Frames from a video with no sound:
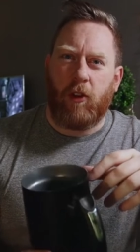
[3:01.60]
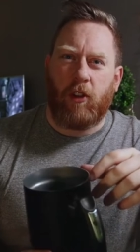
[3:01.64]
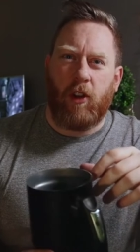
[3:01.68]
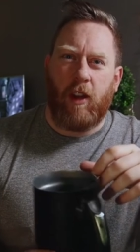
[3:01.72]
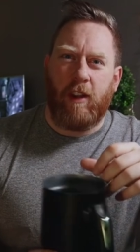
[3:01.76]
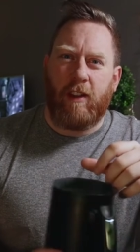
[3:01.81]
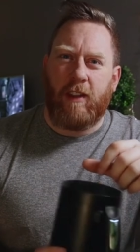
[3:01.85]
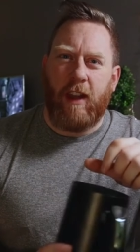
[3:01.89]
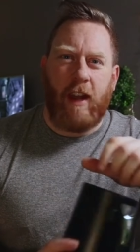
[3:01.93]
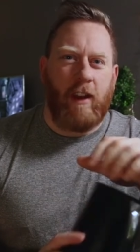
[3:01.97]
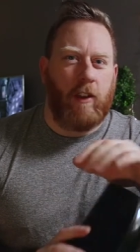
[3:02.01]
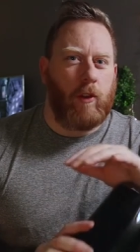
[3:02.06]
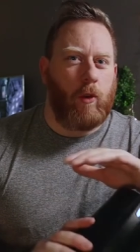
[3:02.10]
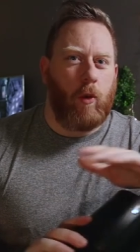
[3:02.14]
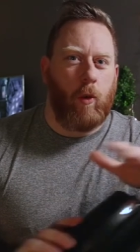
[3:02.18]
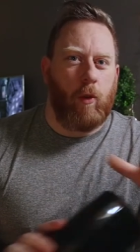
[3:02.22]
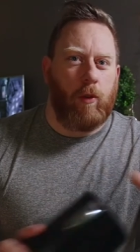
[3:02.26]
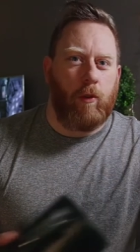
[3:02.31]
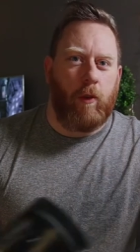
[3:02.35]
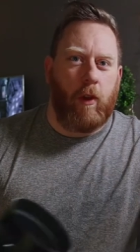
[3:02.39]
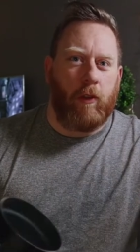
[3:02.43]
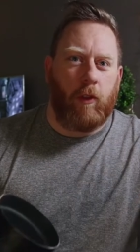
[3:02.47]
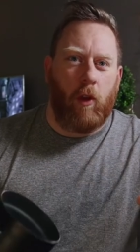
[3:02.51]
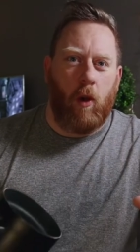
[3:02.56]
much identical
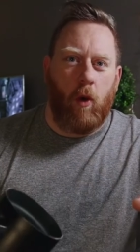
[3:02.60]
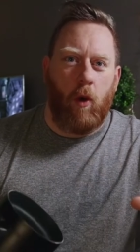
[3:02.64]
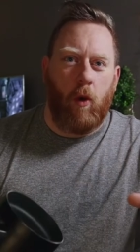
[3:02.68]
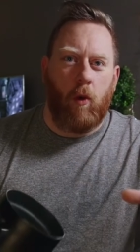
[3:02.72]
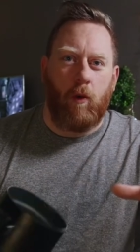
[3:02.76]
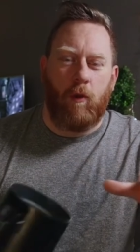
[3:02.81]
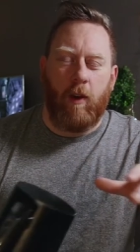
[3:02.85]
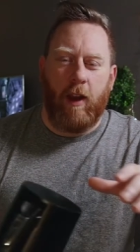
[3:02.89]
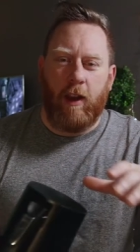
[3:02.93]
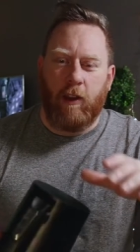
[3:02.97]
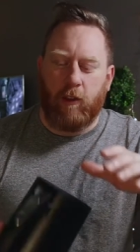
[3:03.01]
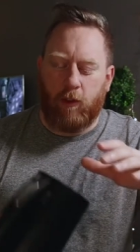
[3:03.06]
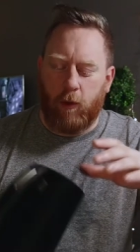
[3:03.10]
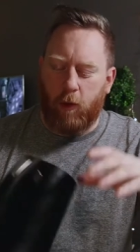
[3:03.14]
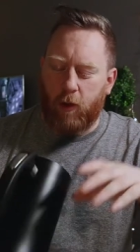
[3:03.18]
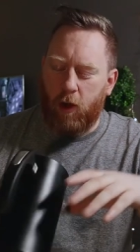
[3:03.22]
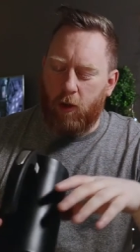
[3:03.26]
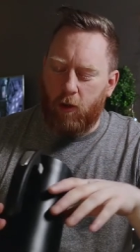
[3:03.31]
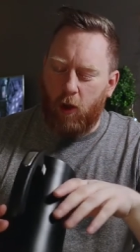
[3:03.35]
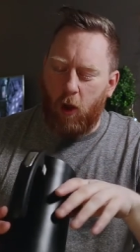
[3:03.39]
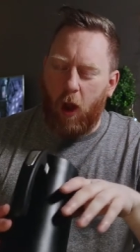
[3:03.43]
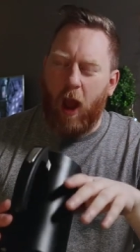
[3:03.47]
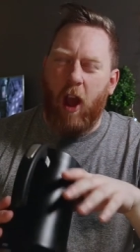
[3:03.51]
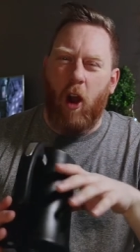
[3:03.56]
throughout the whole range. So I
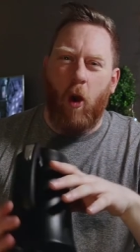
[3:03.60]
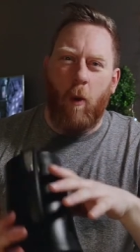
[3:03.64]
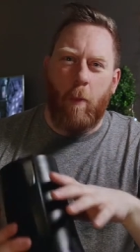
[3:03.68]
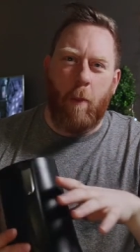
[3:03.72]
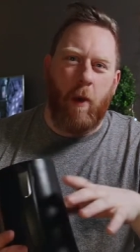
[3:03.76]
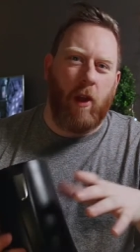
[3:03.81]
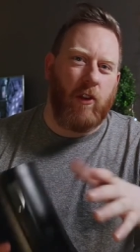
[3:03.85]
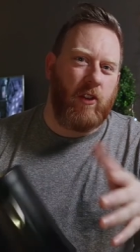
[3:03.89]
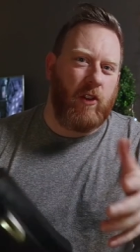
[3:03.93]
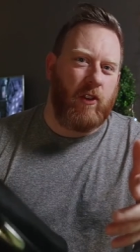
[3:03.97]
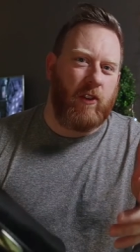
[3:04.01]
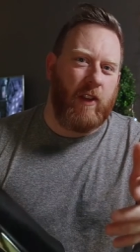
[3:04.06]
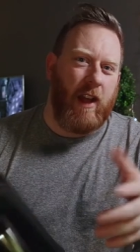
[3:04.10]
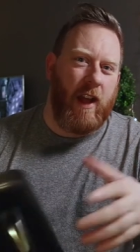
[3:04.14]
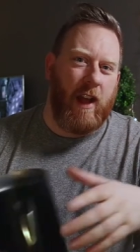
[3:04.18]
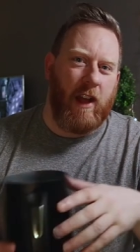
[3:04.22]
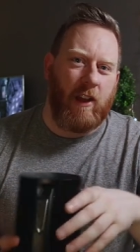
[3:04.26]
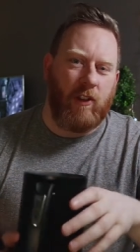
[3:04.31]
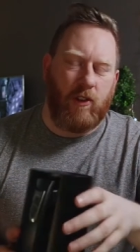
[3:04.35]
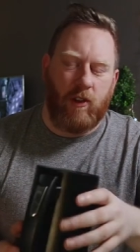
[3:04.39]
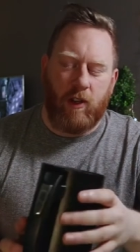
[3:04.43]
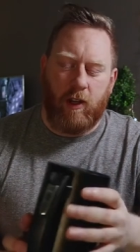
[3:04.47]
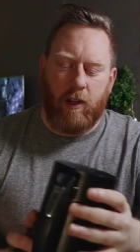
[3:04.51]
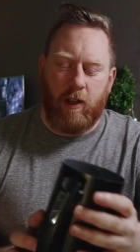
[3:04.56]
don't know how much is
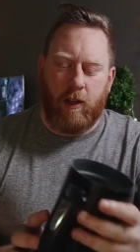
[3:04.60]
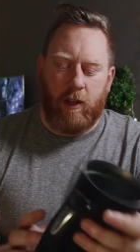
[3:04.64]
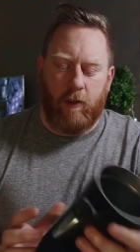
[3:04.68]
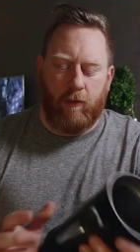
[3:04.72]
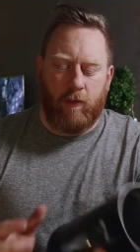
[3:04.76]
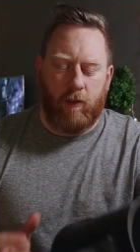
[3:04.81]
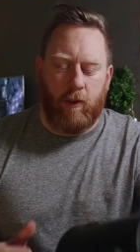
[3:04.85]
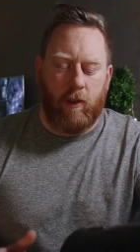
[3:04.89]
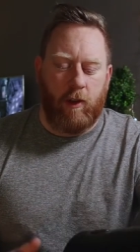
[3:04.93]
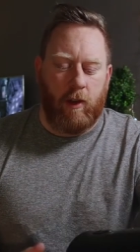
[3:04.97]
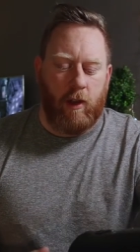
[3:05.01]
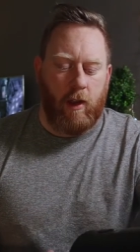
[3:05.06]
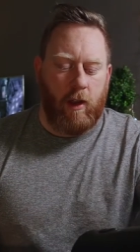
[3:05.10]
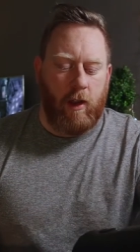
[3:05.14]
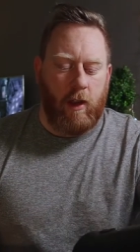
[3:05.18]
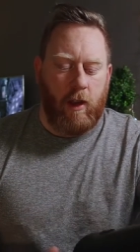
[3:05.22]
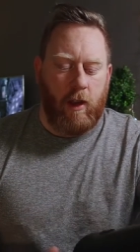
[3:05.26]
actually different.